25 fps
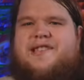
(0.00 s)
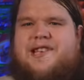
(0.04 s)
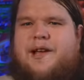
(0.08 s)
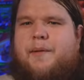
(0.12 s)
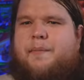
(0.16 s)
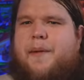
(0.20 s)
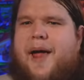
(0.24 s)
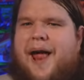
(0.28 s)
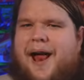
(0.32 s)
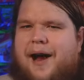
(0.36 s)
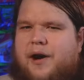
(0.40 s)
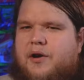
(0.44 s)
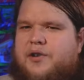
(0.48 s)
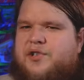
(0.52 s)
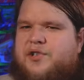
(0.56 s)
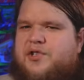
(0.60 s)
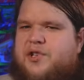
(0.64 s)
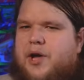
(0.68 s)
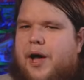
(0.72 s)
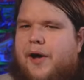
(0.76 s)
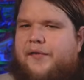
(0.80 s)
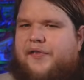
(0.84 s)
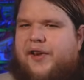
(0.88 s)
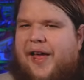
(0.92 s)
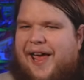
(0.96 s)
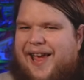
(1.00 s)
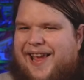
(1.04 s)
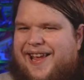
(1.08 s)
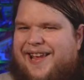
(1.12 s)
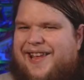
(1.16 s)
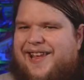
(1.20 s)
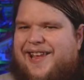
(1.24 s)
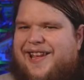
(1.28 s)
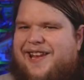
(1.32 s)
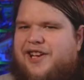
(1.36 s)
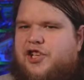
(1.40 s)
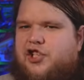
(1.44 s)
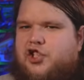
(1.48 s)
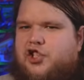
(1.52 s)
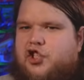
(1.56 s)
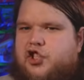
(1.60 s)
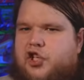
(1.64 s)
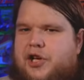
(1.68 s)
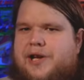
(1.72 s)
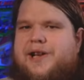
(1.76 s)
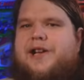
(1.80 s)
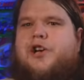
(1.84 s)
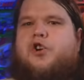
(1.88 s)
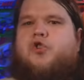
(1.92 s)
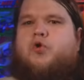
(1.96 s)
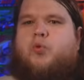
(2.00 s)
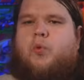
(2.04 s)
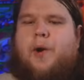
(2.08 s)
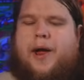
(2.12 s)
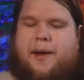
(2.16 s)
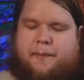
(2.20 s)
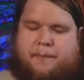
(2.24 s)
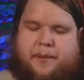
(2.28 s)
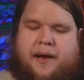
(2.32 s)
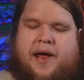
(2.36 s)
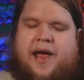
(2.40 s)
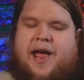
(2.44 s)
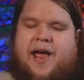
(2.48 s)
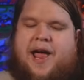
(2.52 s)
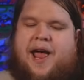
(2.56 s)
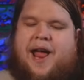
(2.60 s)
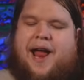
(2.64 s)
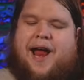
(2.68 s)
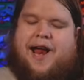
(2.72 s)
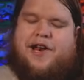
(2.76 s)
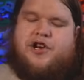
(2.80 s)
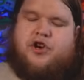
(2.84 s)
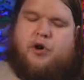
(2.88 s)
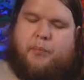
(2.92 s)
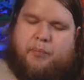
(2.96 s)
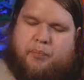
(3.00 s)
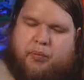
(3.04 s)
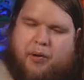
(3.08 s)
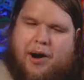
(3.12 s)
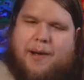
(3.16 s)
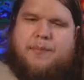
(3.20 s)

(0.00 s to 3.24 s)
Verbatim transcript: is an Airsoft AEG grip and you'll